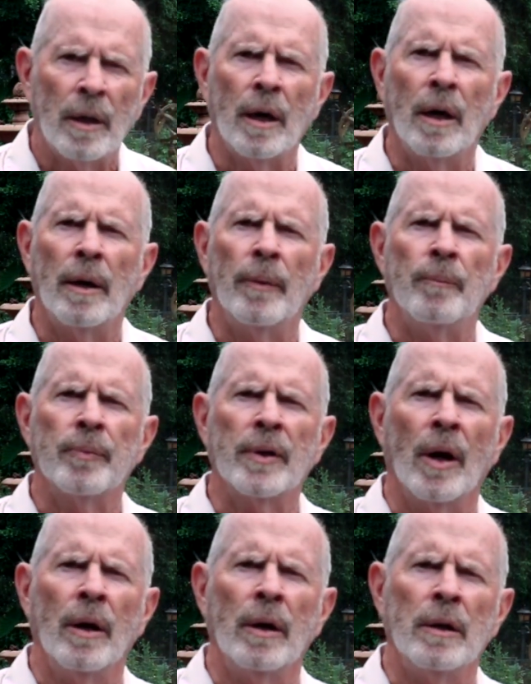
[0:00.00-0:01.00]
um,
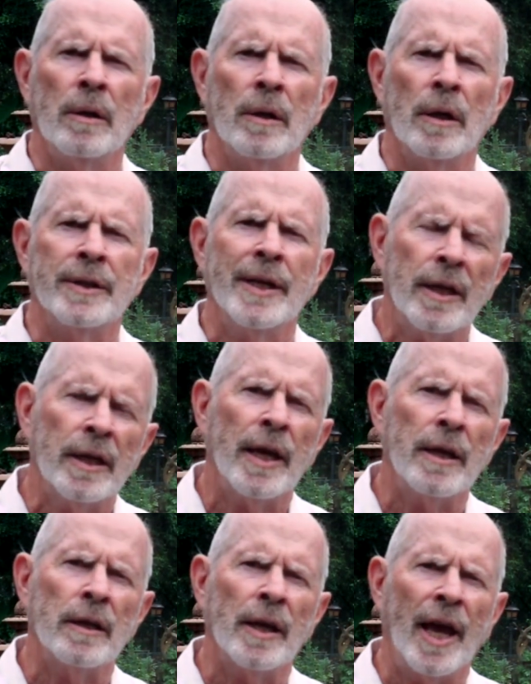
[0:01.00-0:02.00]
a, a,
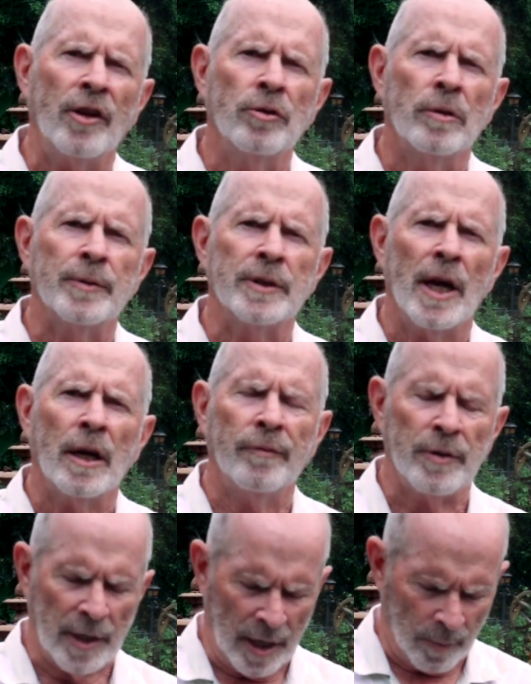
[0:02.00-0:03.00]
dedicated
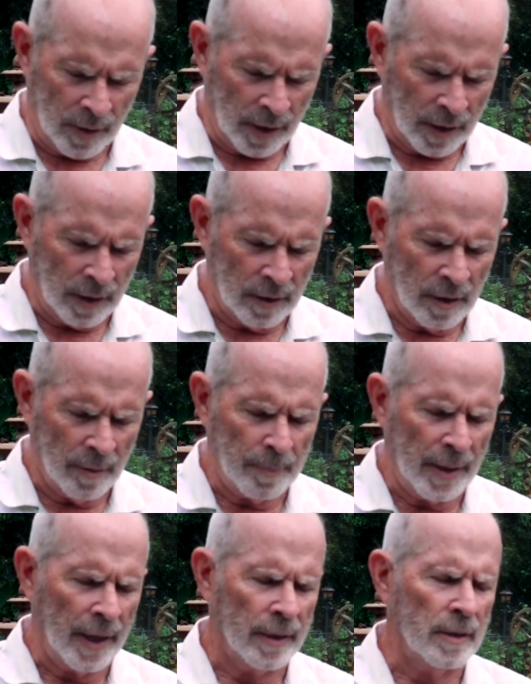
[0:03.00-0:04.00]
astrophotography camera, and I ended
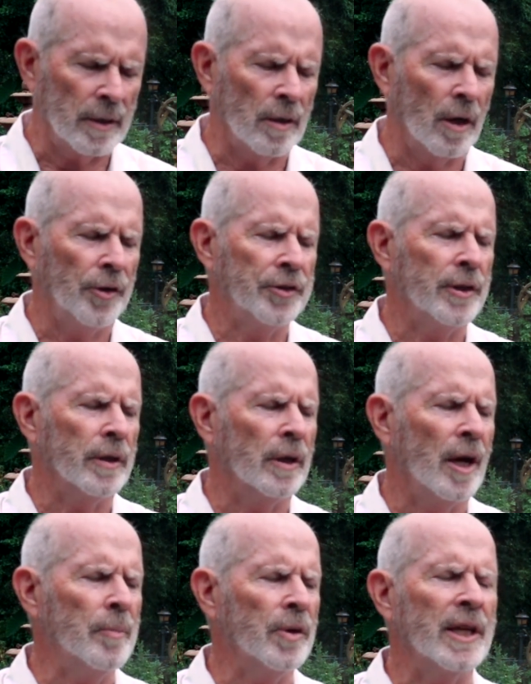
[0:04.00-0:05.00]
up buying the Altair
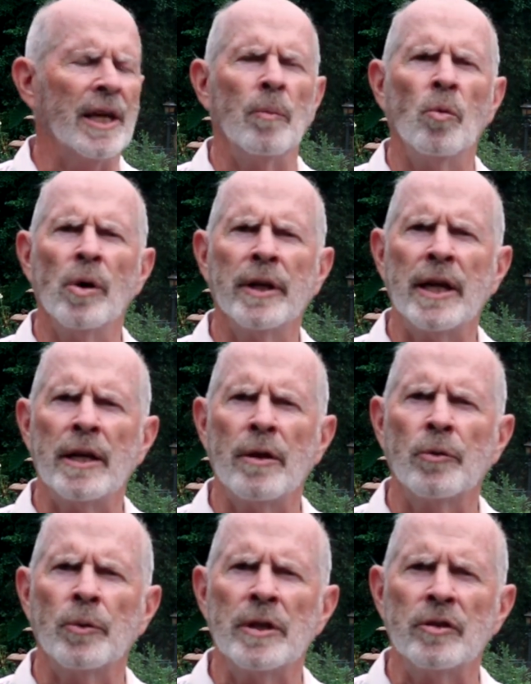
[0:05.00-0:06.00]
Hypercam
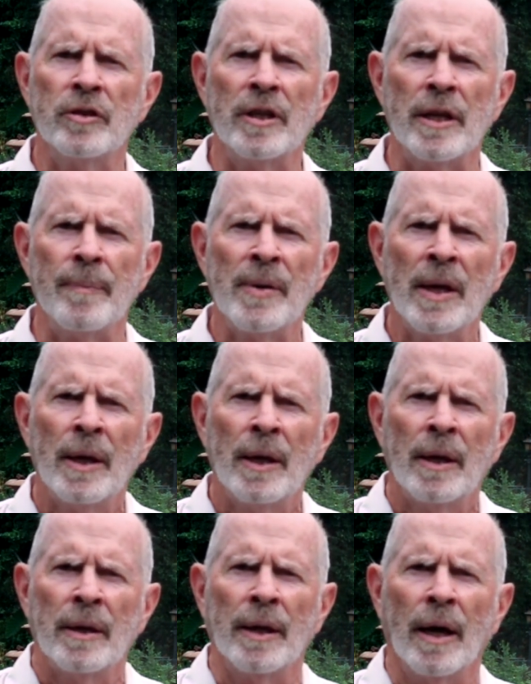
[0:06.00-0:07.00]
183C.
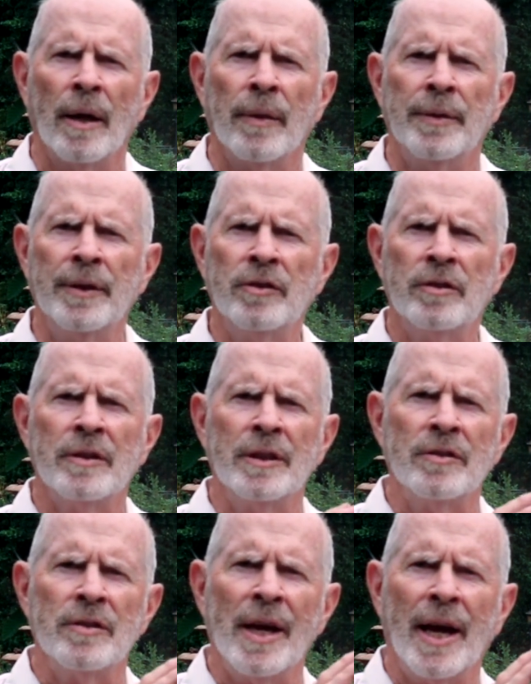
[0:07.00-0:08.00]
Now, this
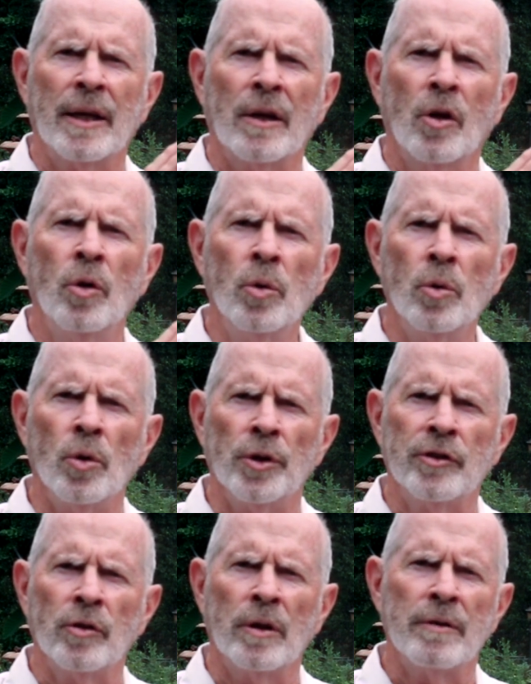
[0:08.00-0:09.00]
is not
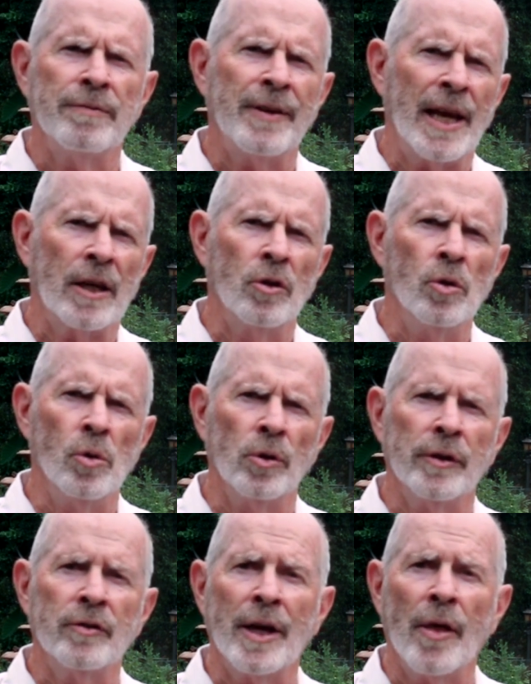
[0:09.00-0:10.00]
cooled. It's only fan
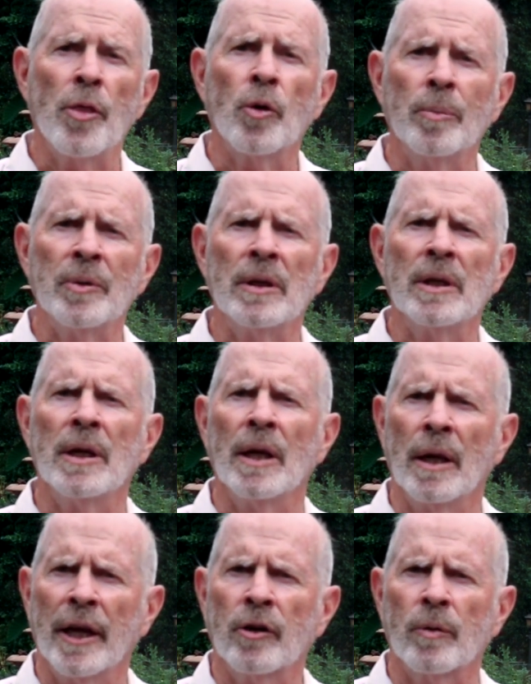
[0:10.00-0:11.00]
cooled. It's not thermally
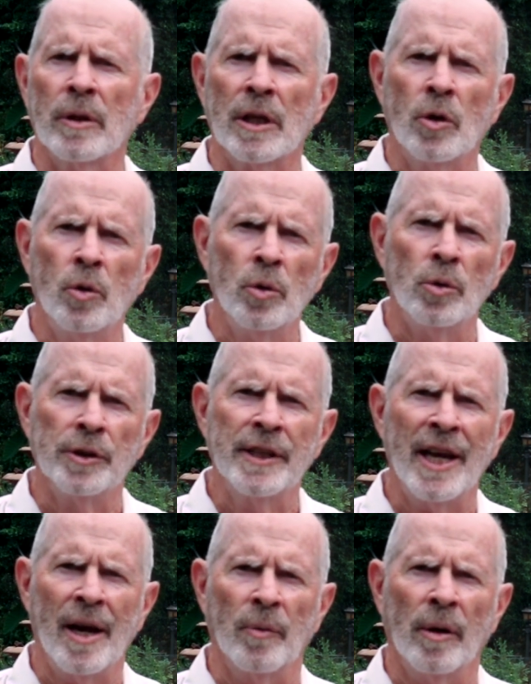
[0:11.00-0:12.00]
electrically cooled
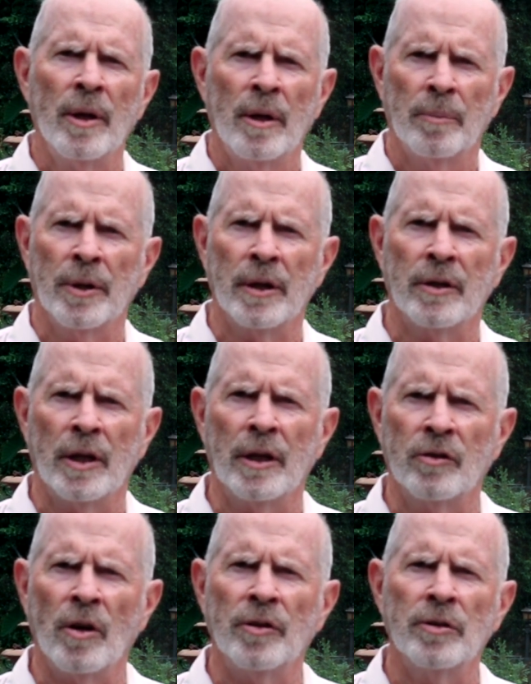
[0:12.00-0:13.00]
camera, but
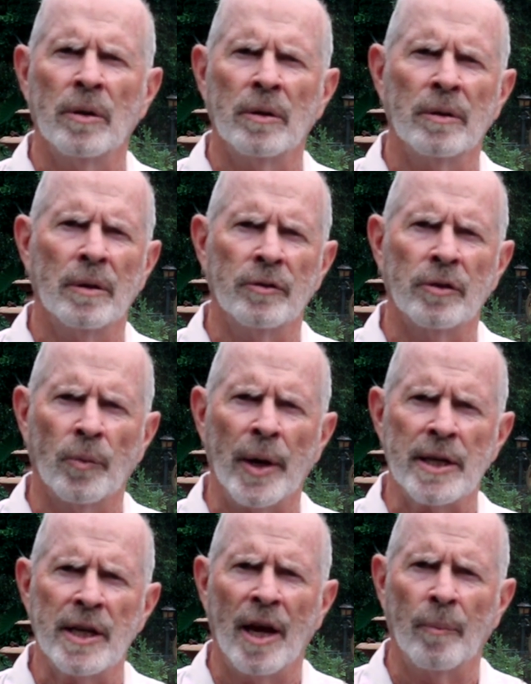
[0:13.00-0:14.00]
it, also is a
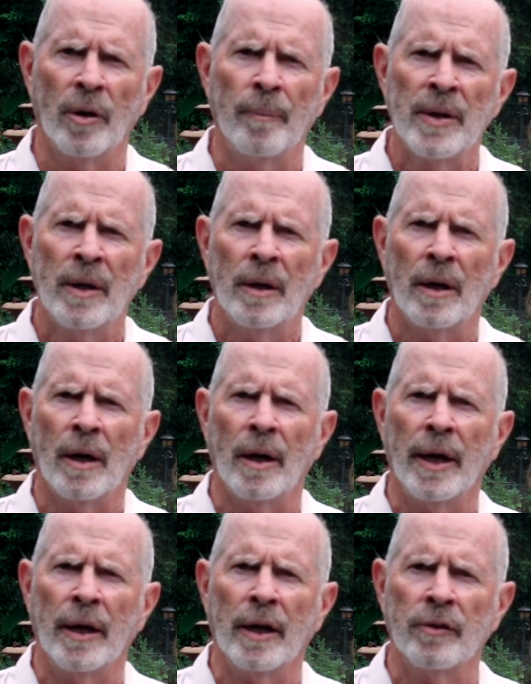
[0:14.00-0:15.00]
great camera, uh,
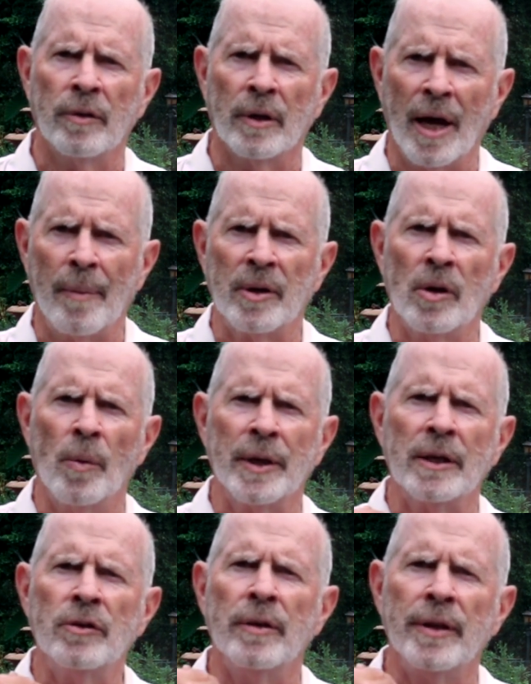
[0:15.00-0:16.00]
and it got me
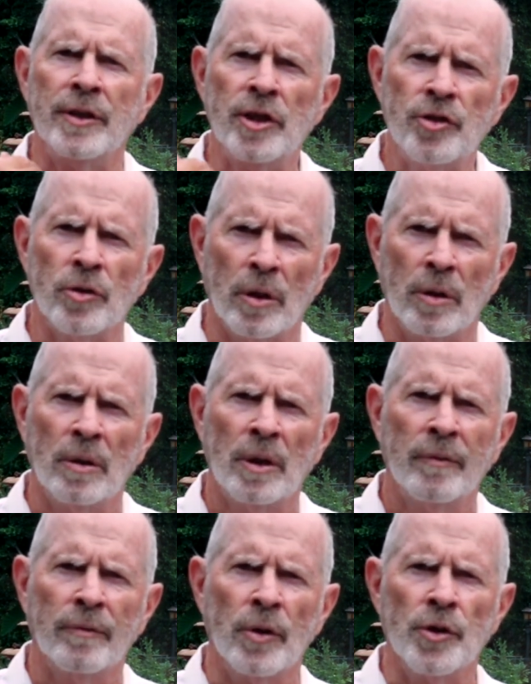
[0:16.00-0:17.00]
going into the digital
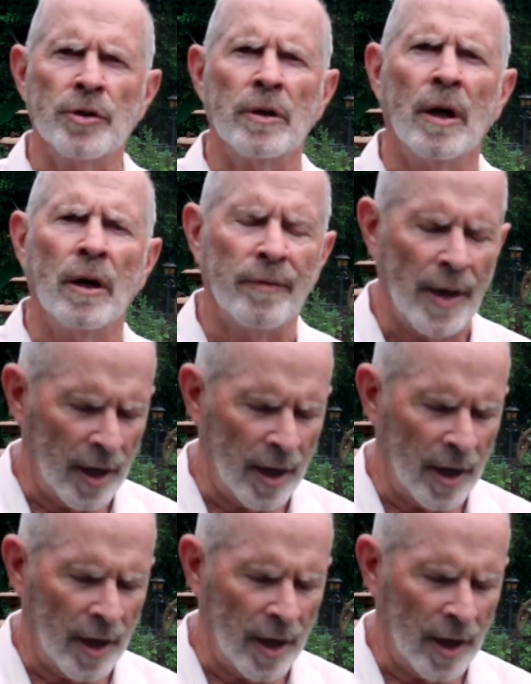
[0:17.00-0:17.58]
version of